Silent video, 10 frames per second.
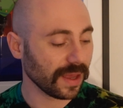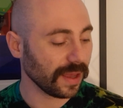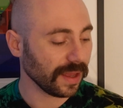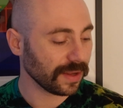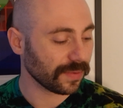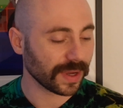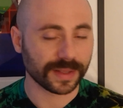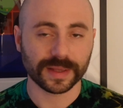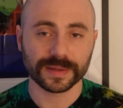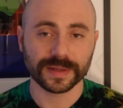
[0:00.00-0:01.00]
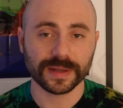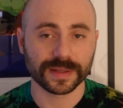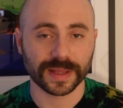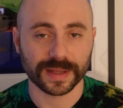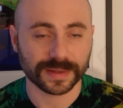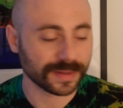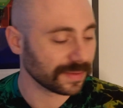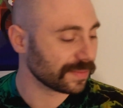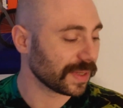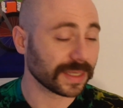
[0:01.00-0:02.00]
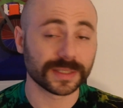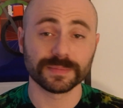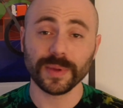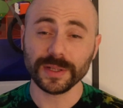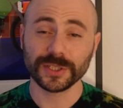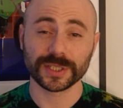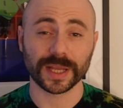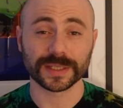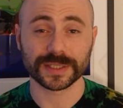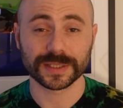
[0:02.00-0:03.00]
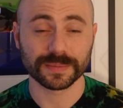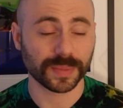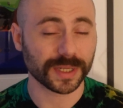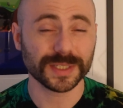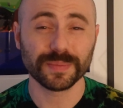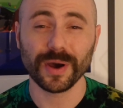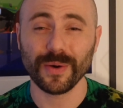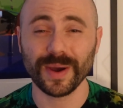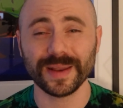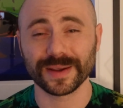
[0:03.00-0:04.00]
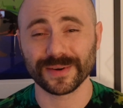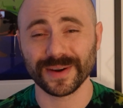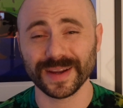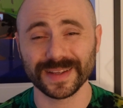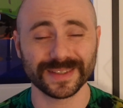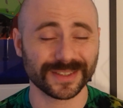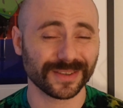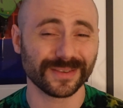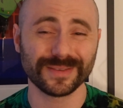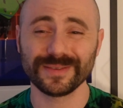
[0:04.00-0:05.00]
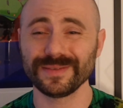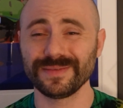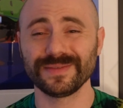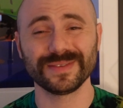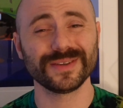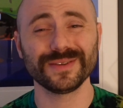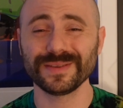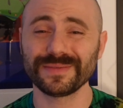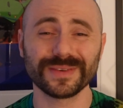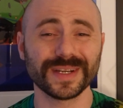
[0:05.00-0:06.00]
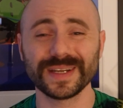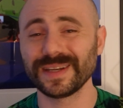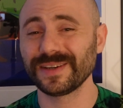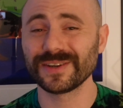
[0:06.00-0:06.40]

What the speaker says: Anyway, none of that makes much sense, but it's poetic, right? So who the frig